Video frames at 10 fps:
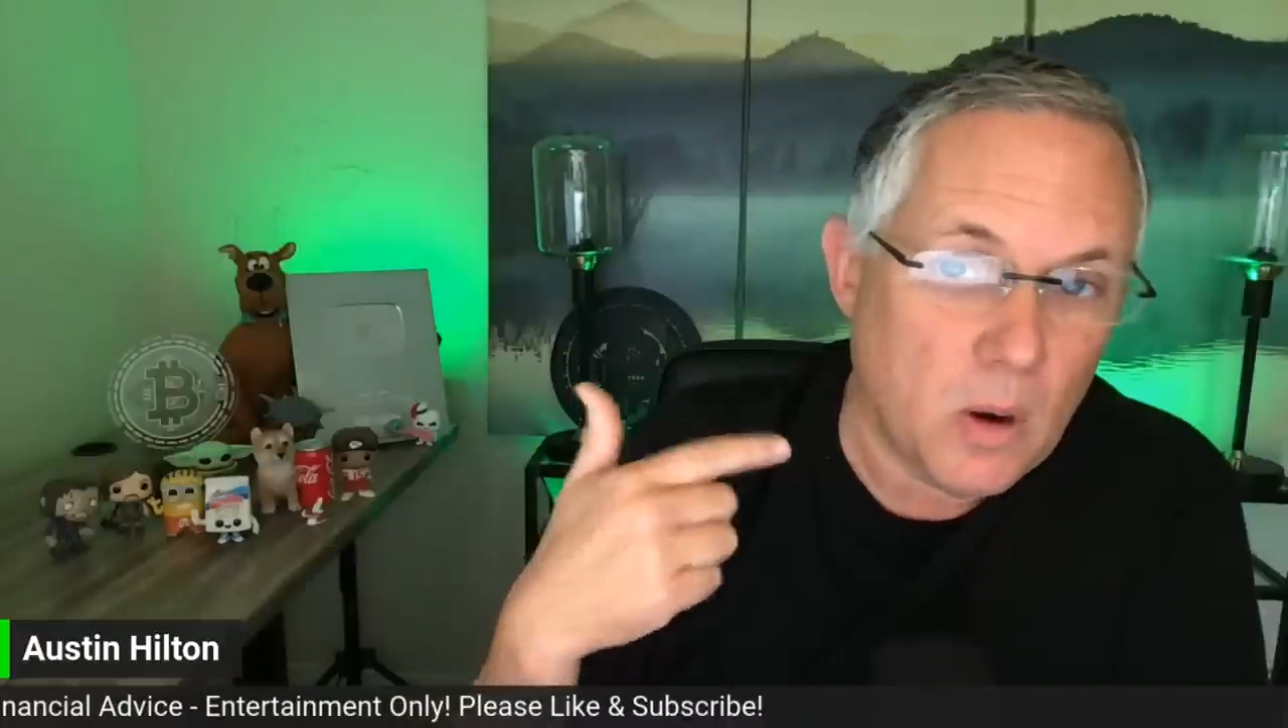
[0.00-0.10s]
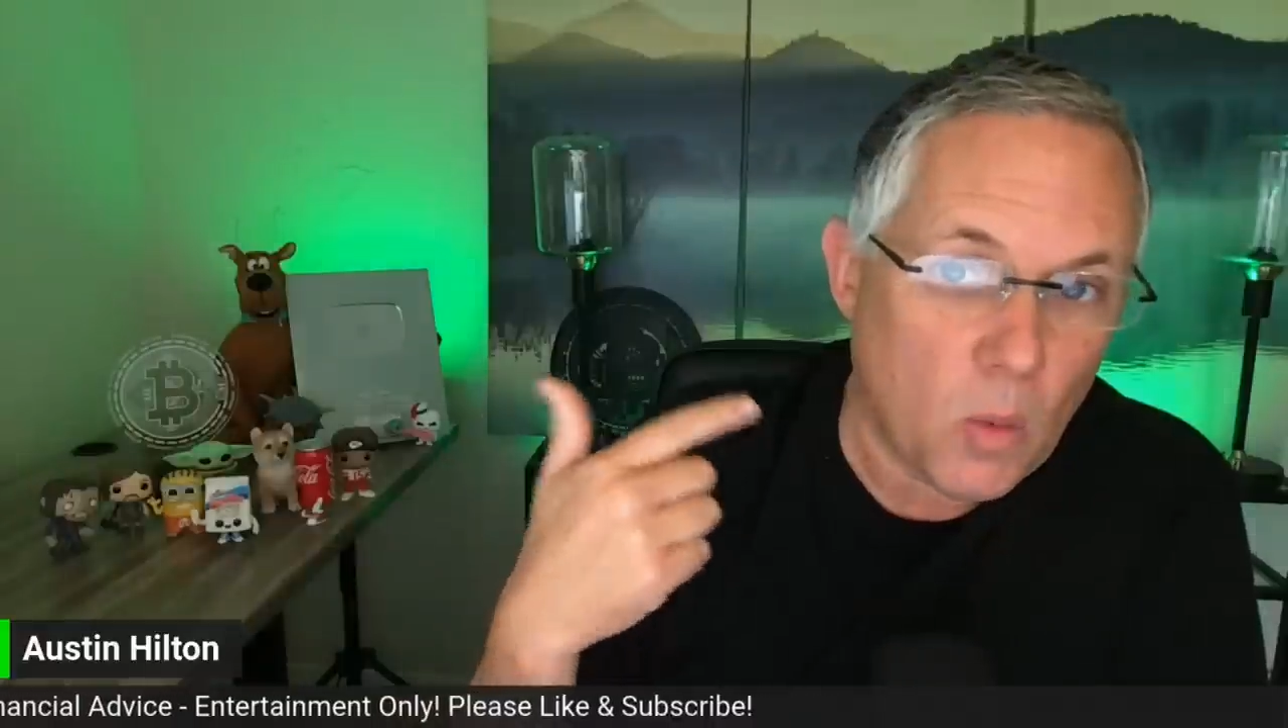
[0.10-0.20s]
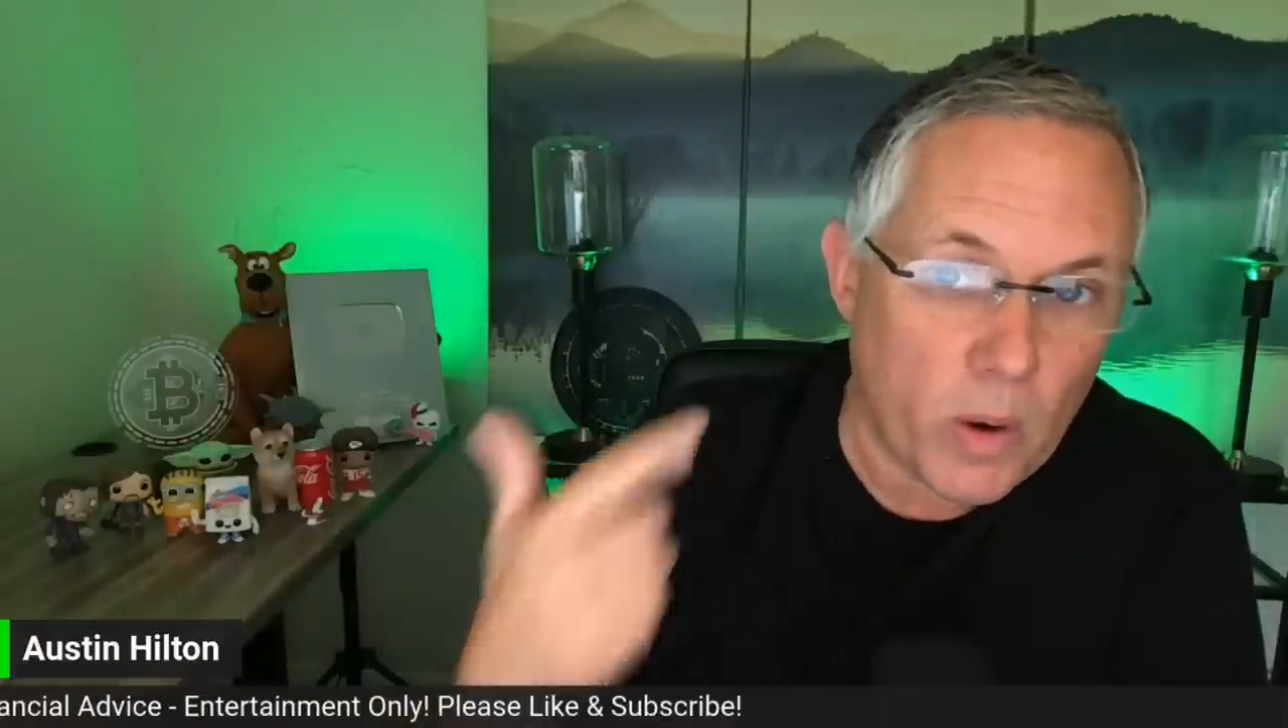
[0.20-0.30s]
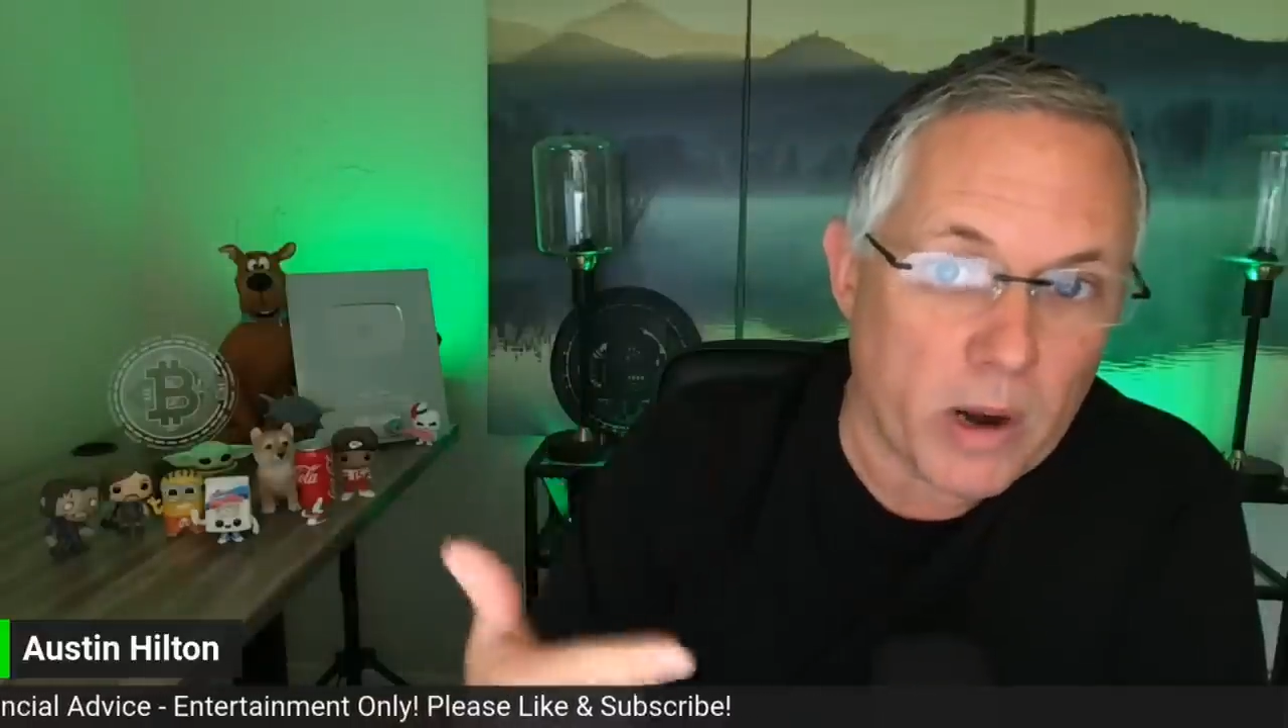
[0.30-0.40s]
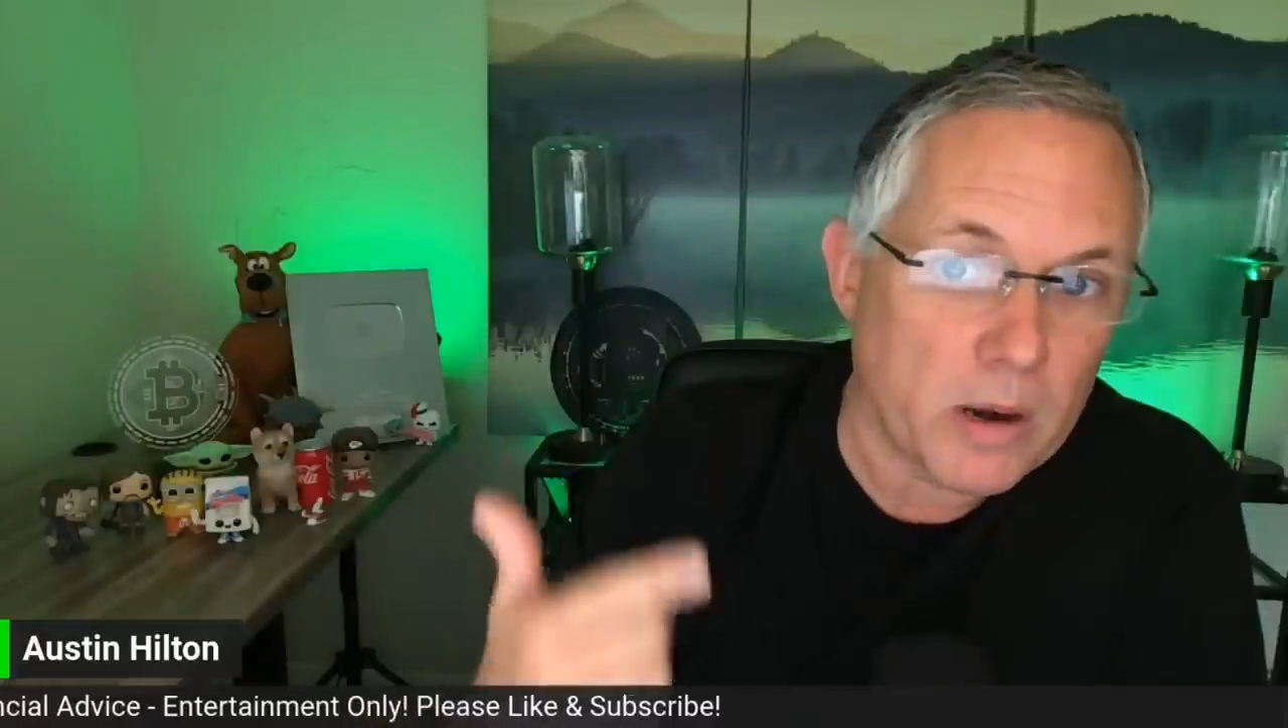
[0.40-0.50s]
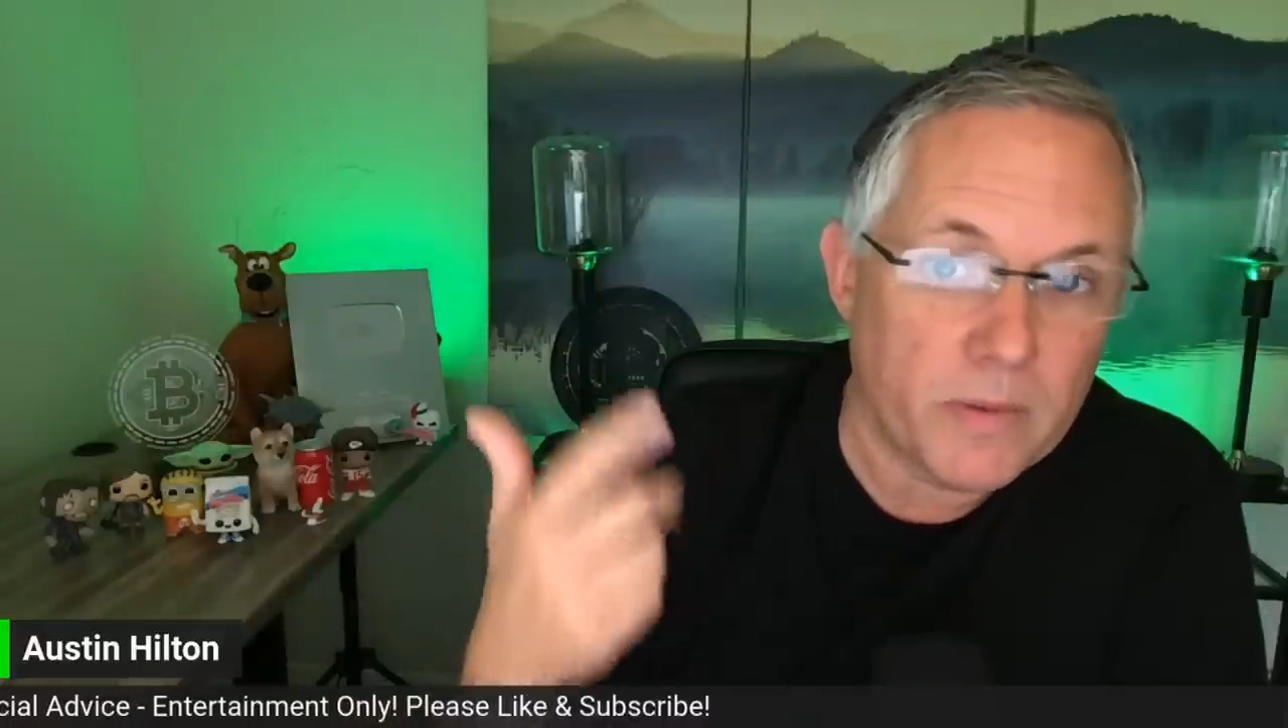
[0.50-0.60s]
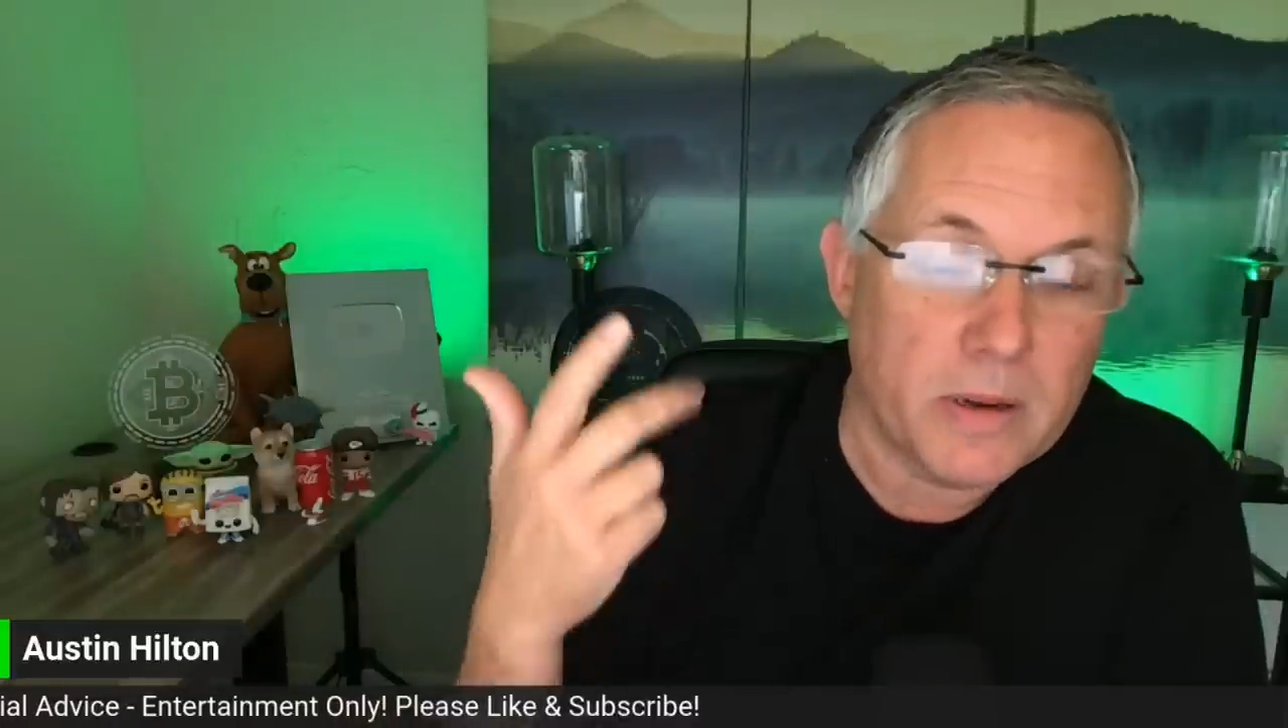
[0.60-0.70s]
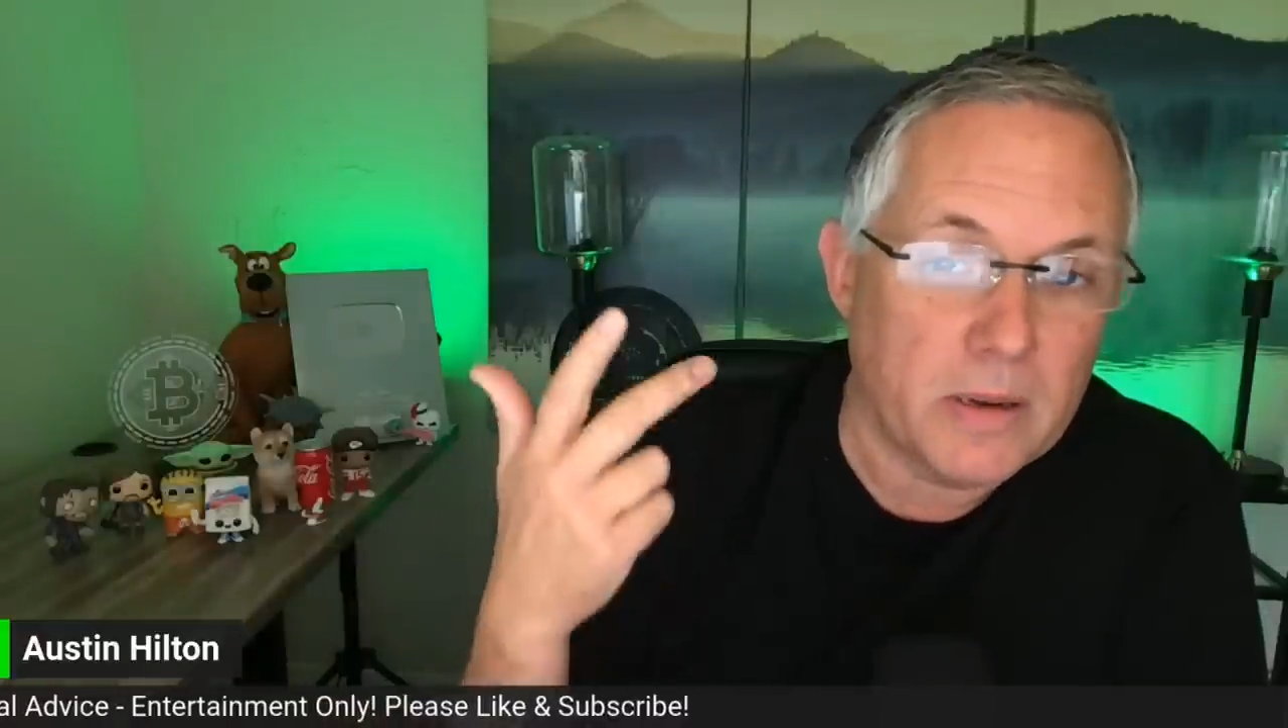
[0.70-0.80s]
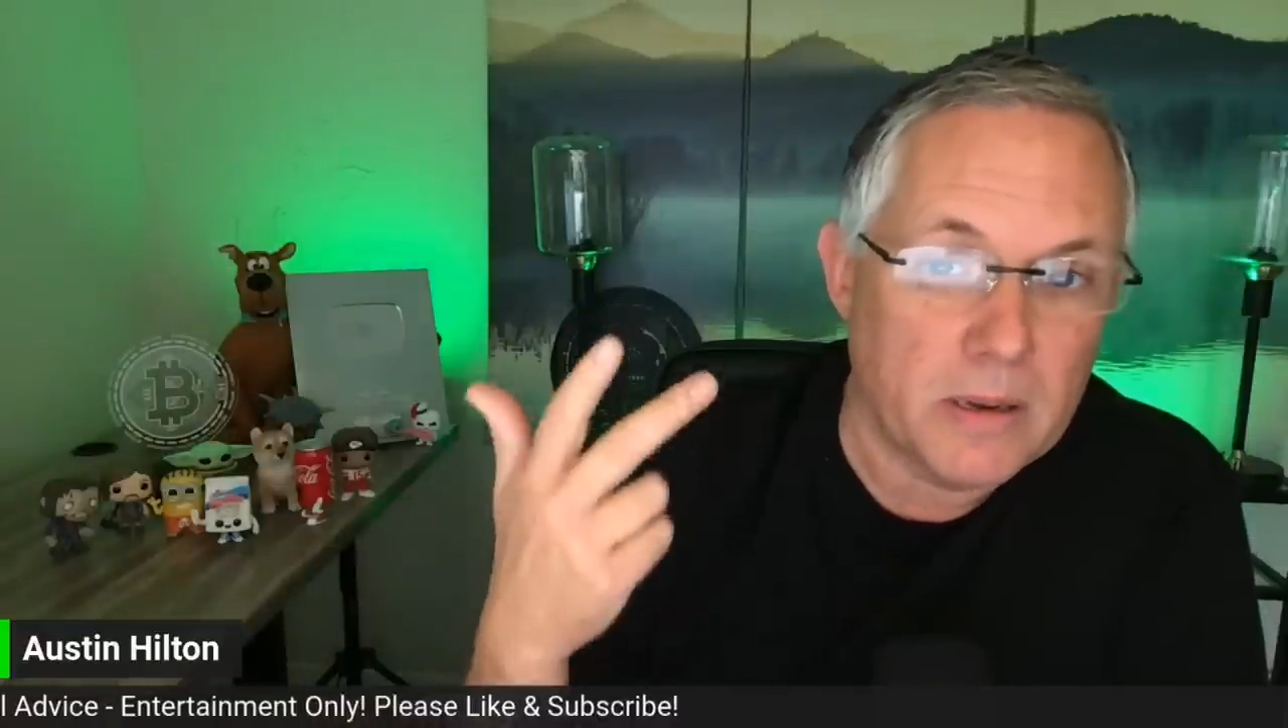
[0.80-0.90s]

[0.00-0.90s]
aware of it,